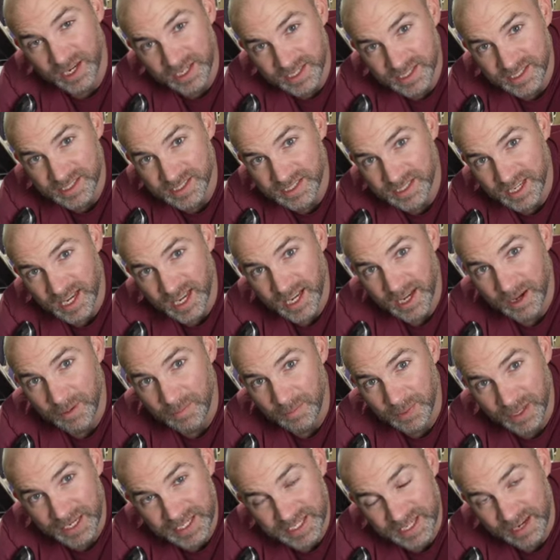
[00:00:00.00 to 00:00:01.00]
us,
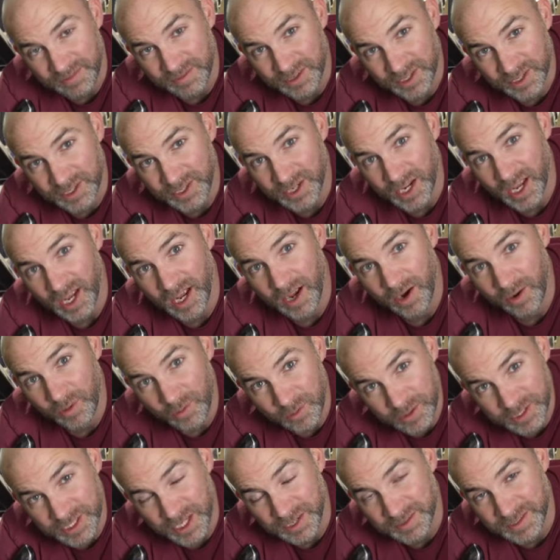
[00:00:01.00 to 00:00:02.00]
please have a look
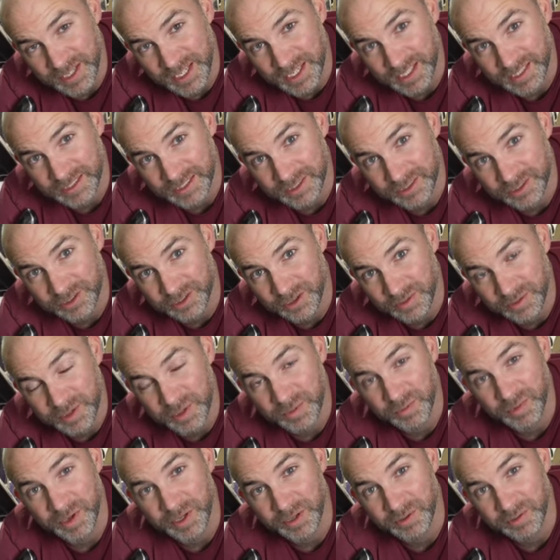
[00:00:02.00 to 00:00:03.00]
also down in the
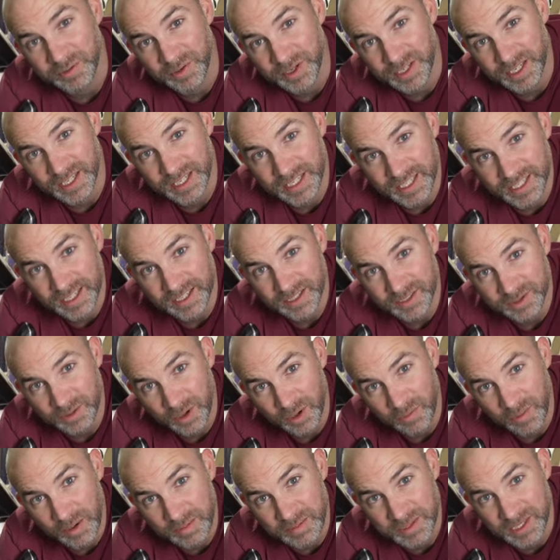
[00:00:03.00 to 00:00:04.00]
description where you'll find a link to
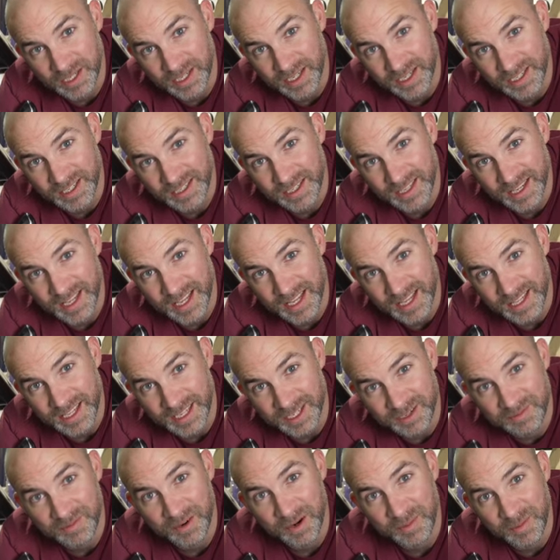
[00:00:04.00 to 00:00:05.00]
our website.
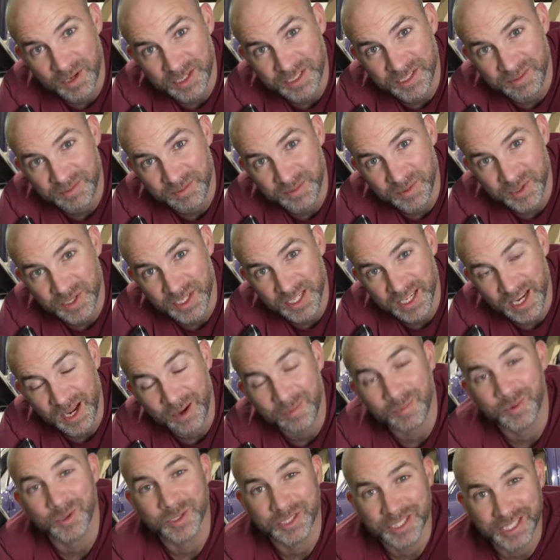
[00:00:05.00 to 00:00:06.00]
Thank you very much everybody,
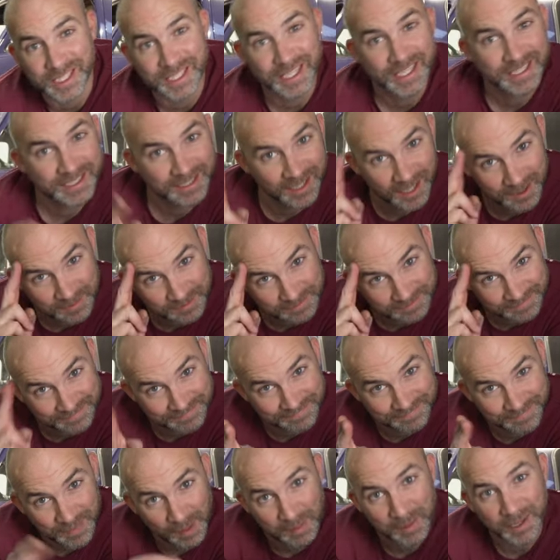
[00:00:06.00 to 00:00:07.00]
and we'll see you next time.
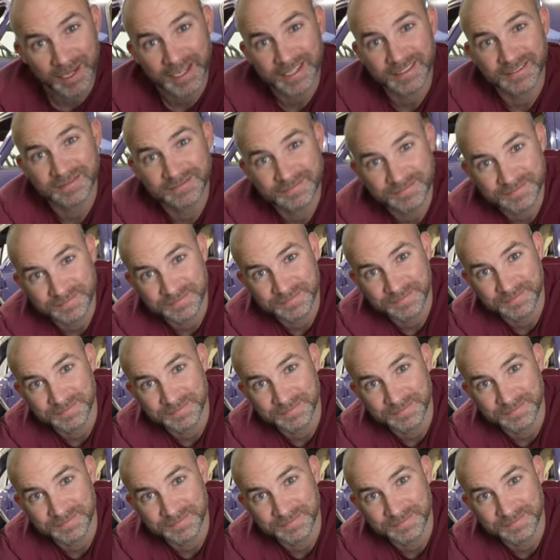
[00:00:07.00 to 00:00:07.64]
Bye bye.